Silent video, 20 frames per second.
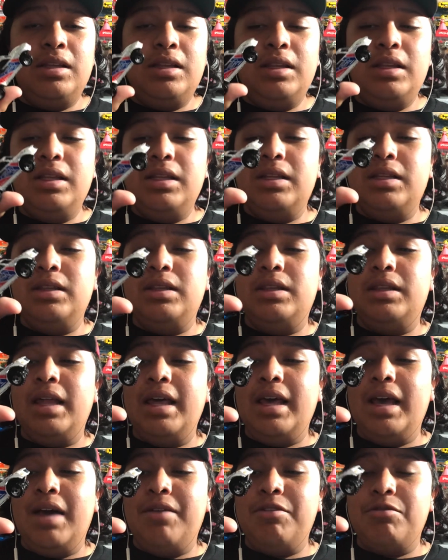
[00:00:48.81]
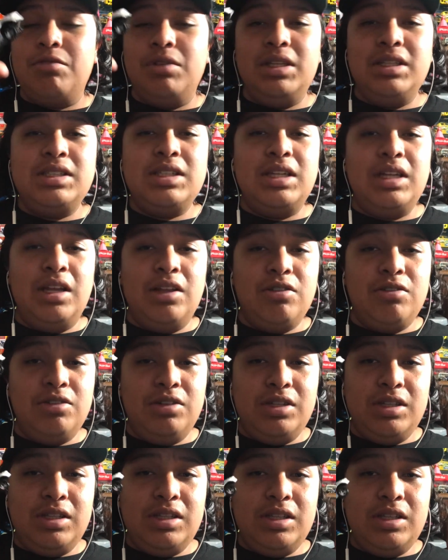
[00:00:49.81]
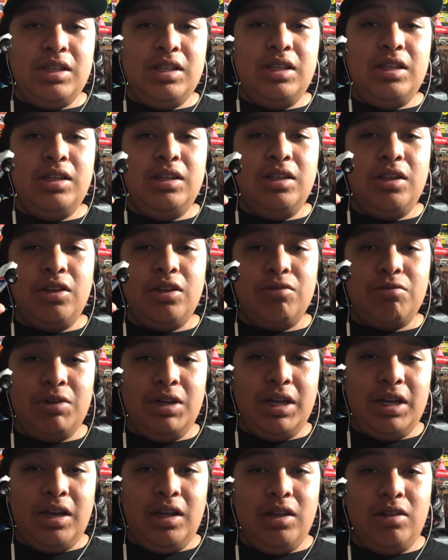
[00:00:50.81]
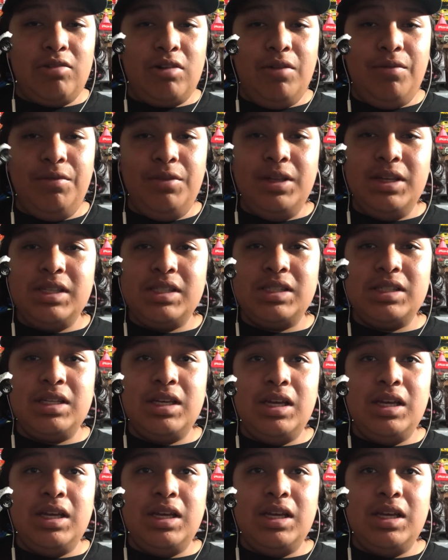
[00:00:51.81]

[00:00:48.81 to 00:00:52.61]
they haven't released another recolor of this,